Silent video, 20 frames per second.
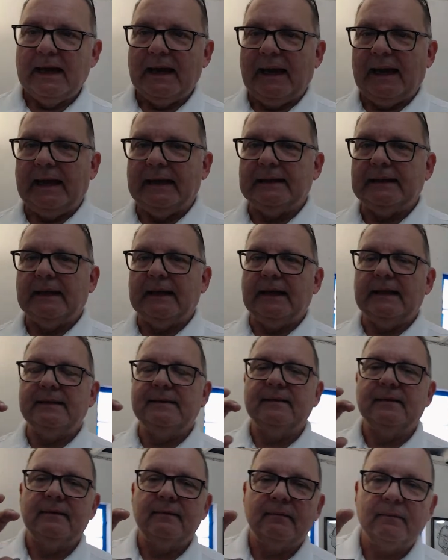and
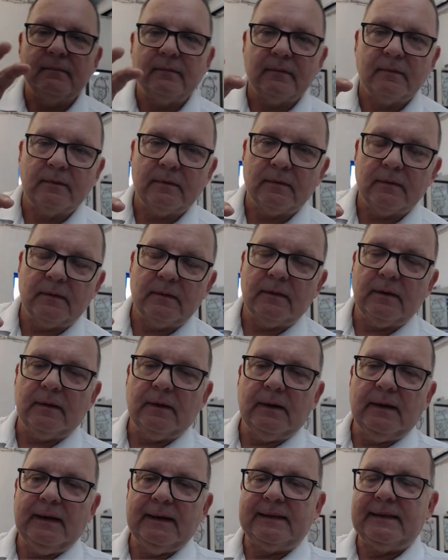
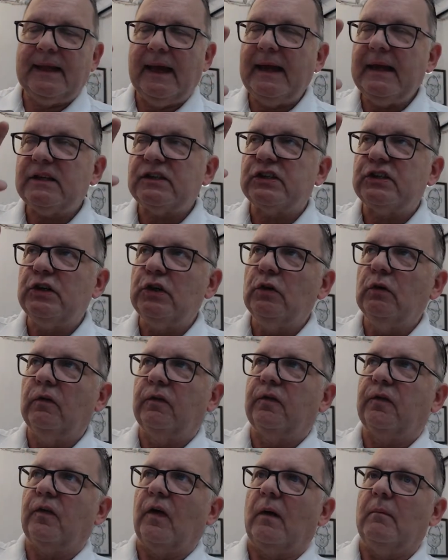it takes you
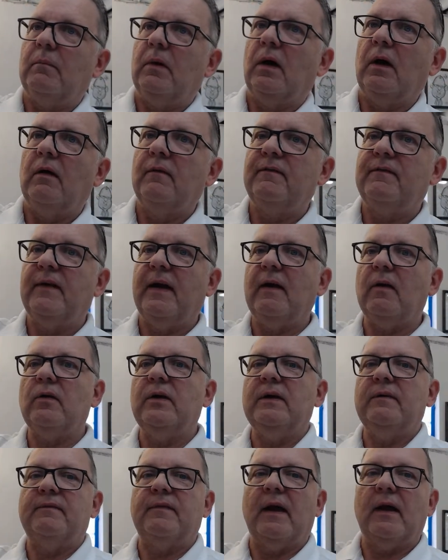from a
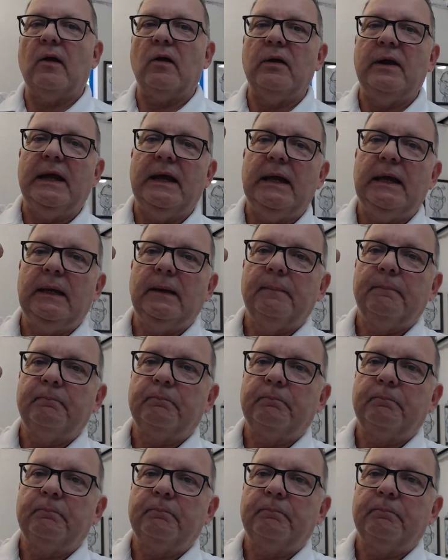very, very